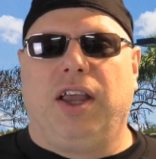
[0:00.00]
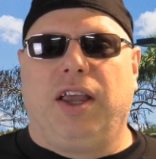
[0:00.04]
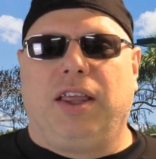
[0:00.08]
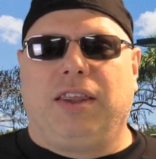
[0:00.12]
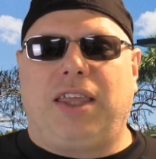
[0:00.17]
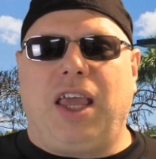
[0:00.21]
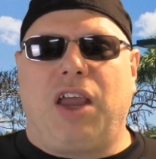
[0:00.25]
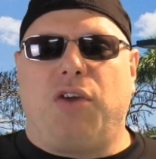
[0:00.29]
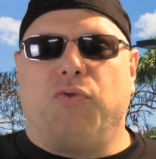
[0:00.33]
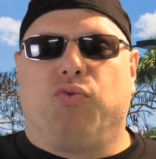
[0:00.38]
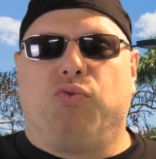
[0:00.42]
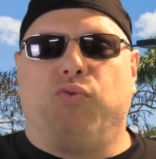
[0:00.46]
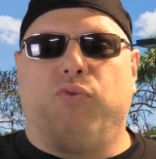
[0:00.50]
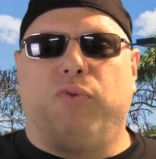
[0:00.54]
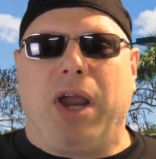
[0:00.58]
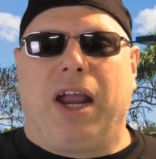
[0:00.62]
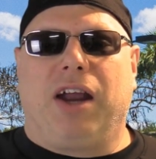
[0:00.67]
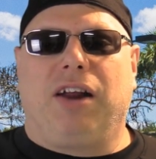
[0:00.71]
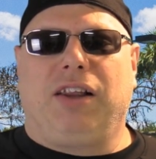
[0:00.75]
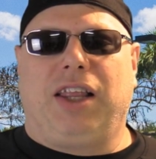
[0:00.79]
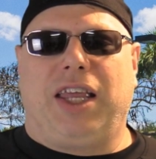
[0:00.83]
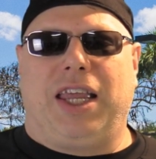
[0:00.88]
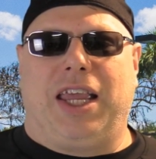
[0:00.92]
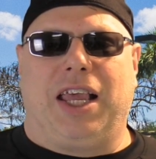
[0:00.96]
They
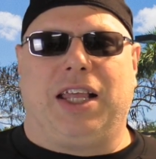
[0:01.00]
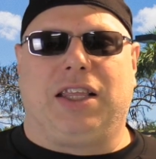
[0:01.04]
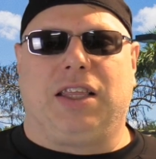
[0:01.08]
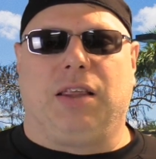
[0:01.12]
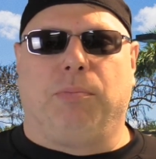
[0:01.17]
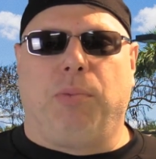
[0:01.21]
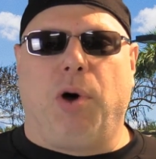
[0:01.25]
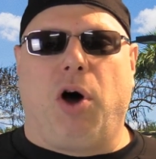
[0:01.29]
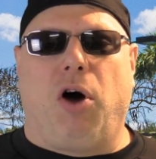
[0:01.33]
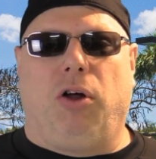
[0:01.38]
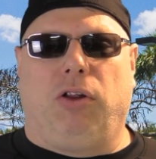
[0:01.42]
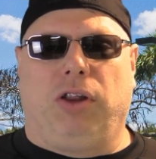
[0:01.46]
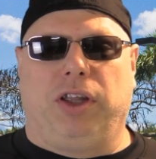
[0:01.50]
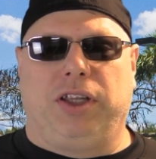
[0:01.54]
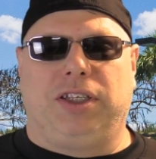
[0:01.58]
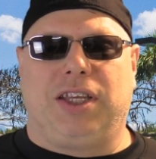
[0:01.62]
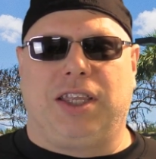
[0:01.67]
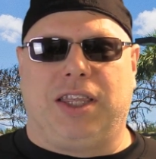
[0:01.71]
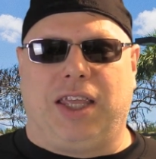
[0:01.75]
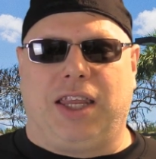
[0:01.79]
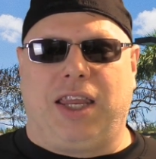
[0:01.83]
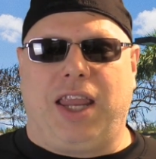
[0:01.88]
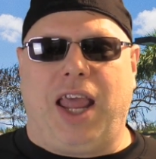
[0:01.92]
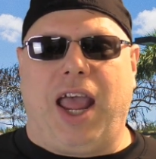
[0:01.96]
rarely hit the ball into
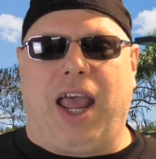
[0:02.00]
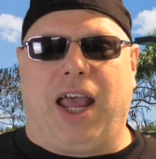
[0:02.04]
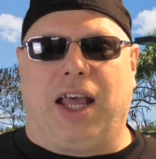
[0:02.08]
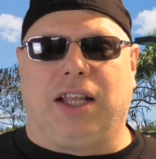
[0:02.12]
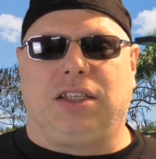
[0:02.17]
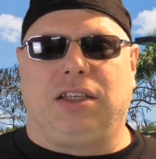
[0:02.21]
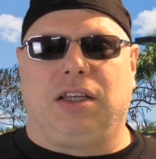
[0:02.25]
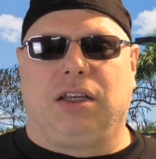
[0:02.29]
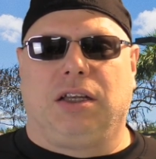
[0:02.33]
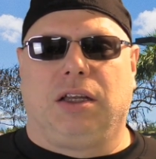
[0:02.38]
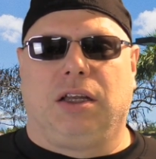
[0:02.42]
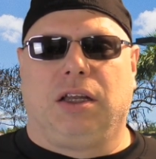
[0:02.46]
the net.